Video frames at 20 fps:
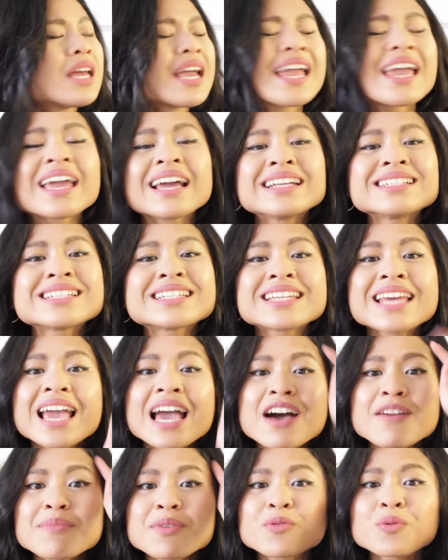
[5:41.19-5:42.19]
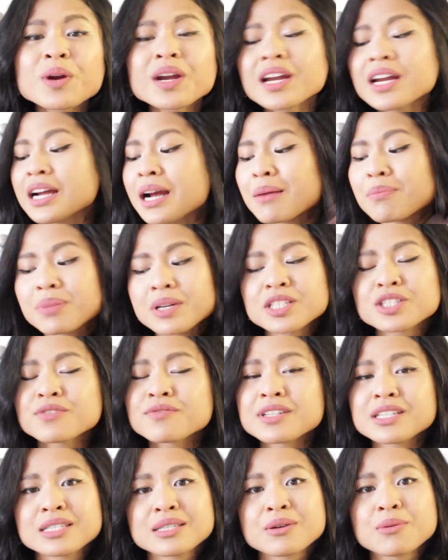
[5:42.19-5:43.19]
And yeah, I've been wearing a bunch
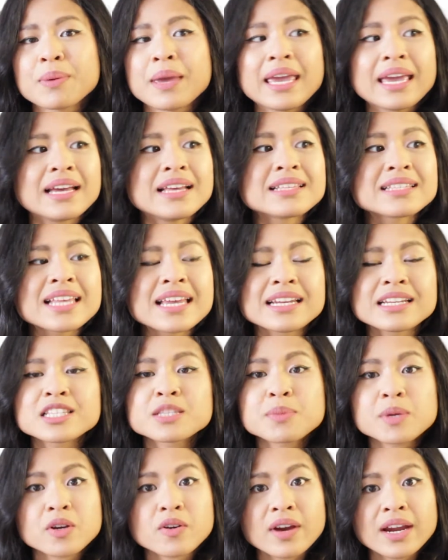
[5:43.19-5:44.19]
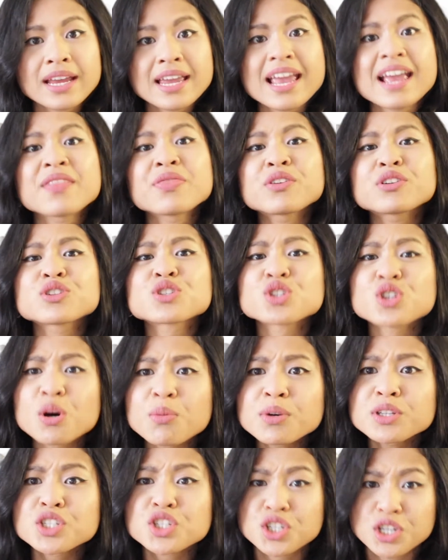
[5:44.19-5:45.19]
of disco pants, and it's been great. And they're
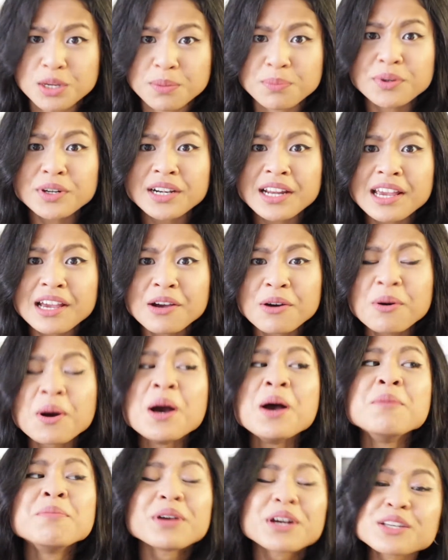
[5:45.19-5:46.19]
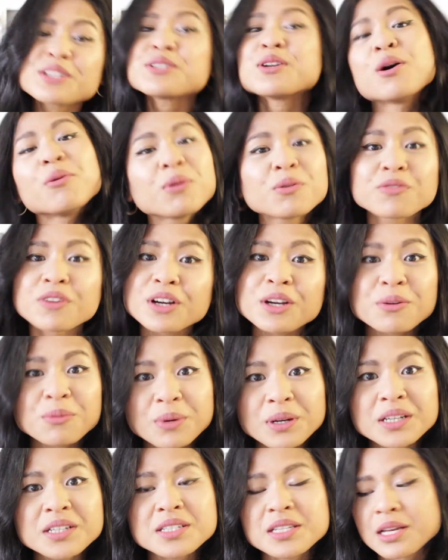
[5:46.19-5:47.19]
so much cheaper now because no one fucking
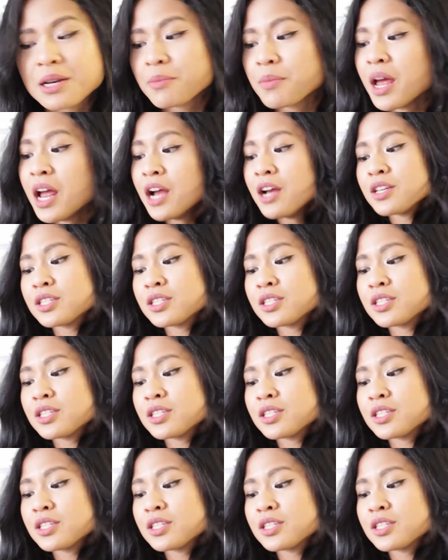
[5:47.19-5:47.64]
wears them.